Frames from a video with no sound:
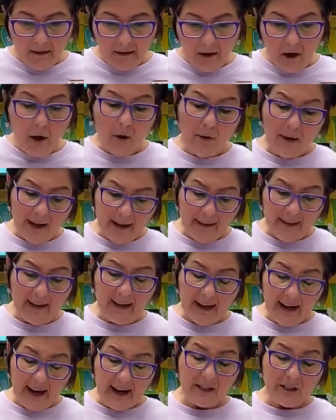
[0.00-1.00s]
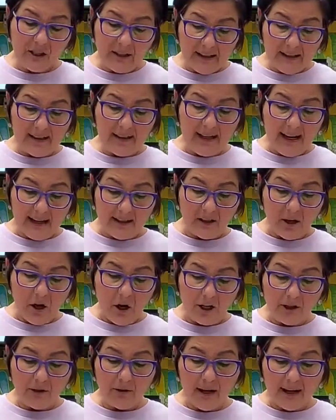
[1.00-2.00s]
Okay, then it actually says
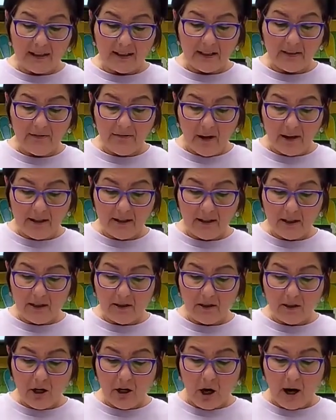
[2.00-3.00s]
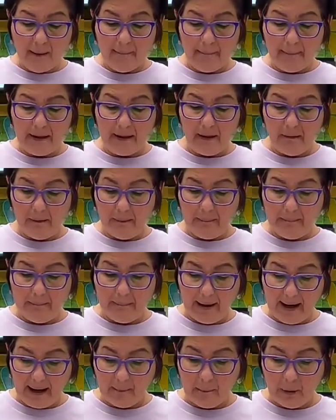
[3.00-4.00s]
contrast front, top, middle, and
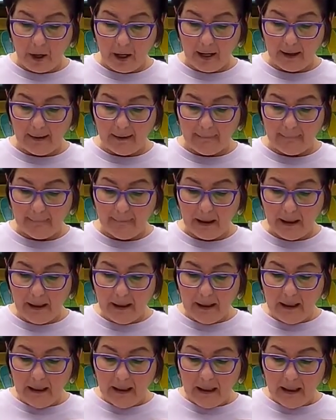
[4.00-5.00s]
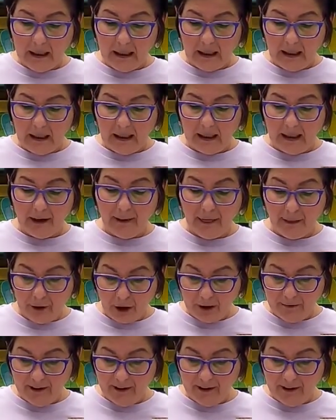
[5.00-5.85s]
bag bottom. 1/3 of a